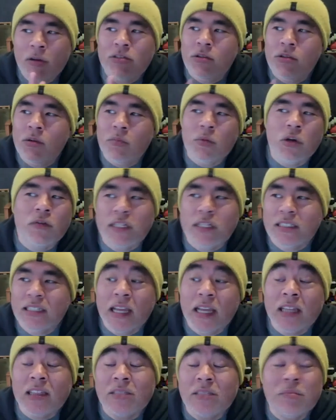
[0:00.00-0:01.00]
into a movie
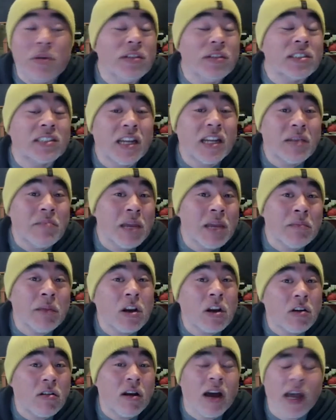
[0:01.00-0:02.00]
saying this movie's going to make me
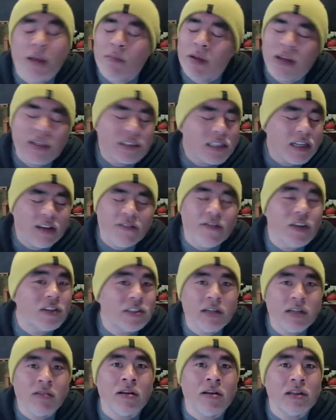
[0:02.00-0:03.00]
cry, but it's going to feel
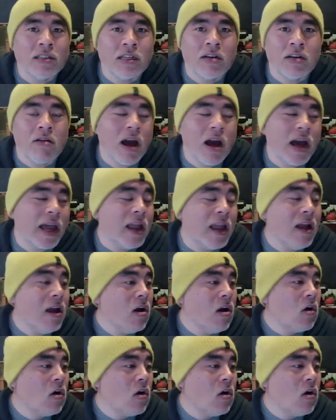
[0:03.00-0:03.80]
so good to cry.